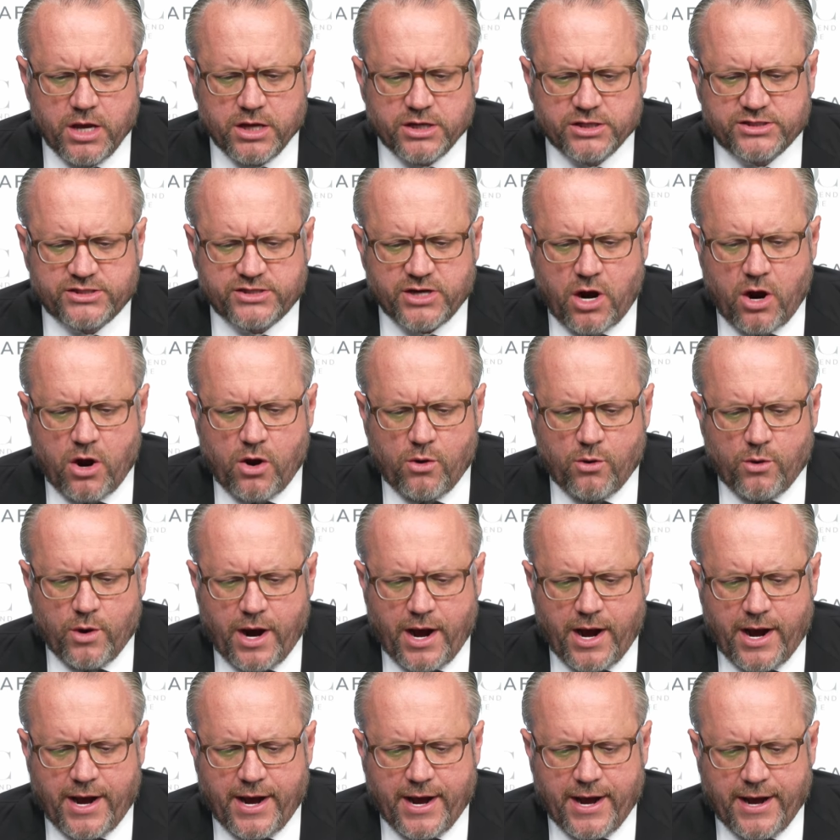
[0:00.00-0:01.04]
So,
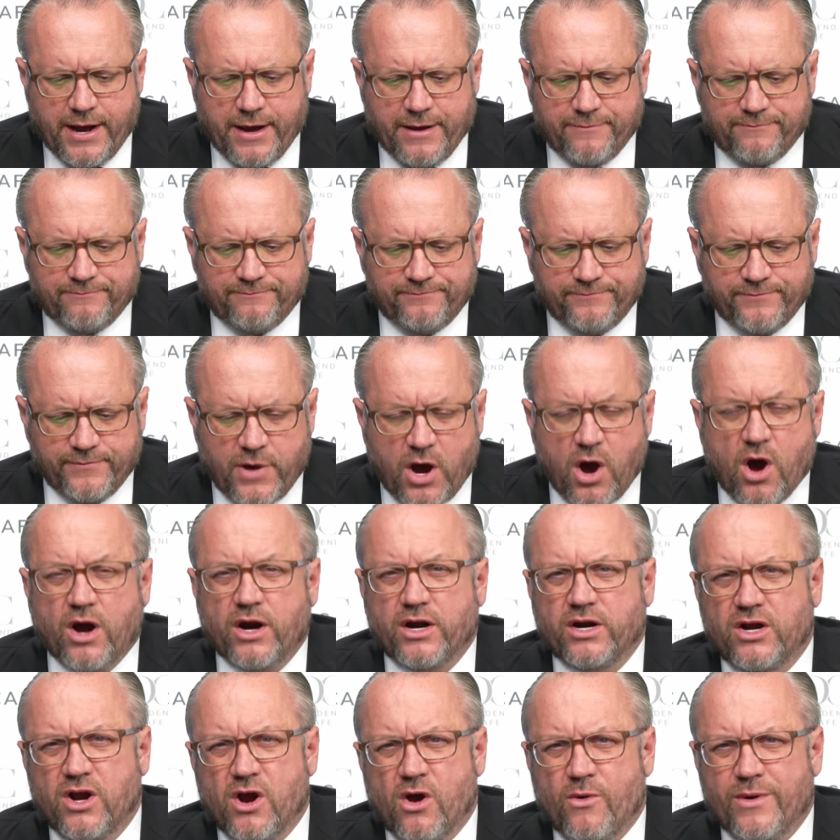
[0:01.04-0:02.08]
um,
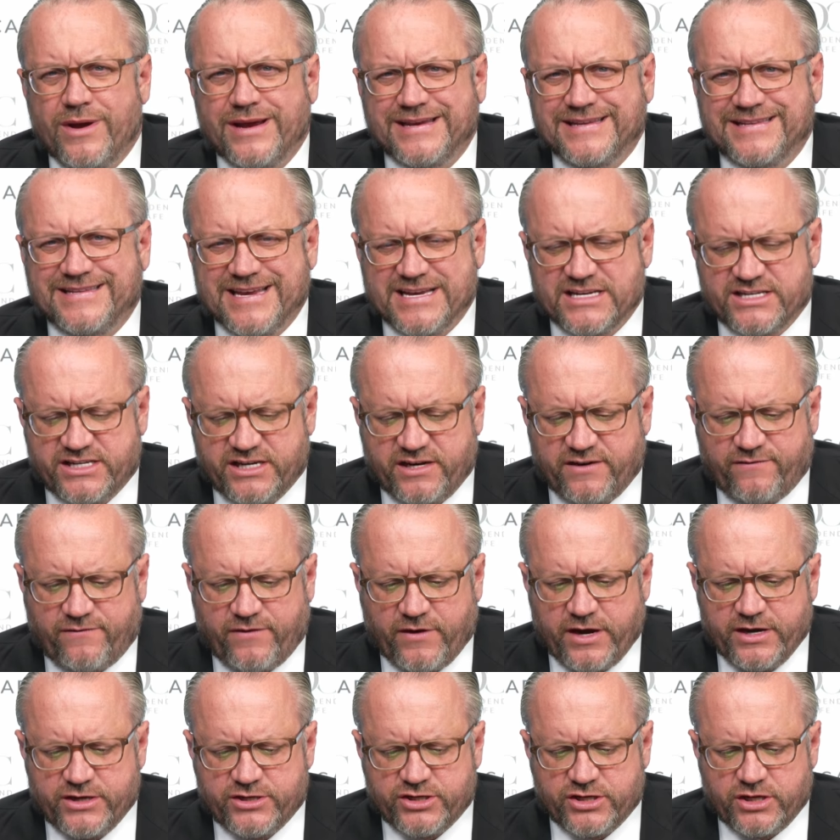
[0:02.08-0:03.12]
ongoing
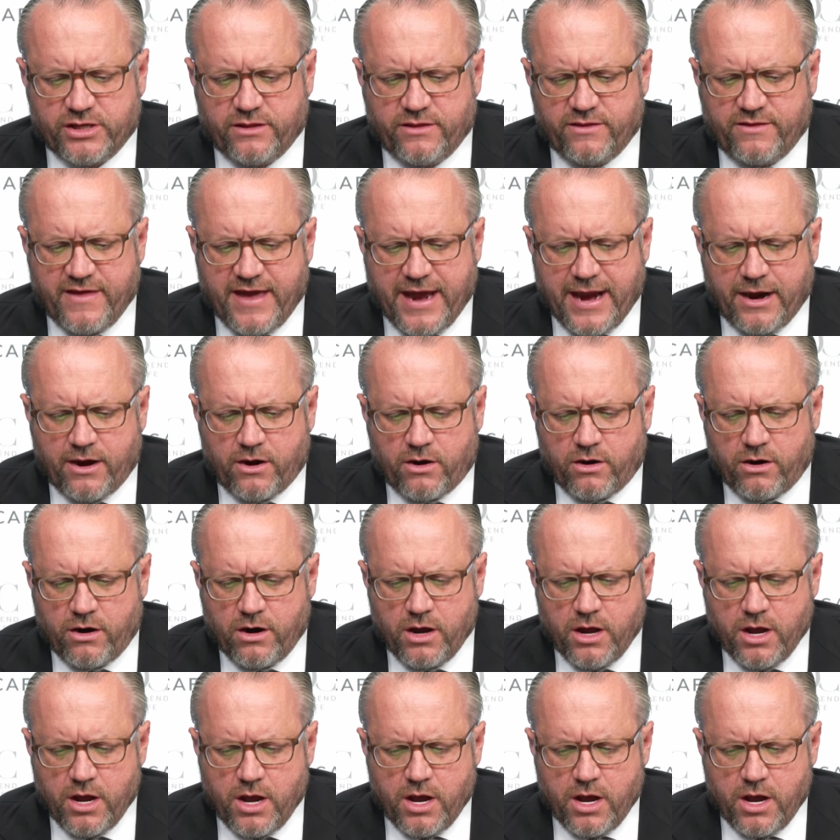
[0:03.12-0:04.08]
disinflation there.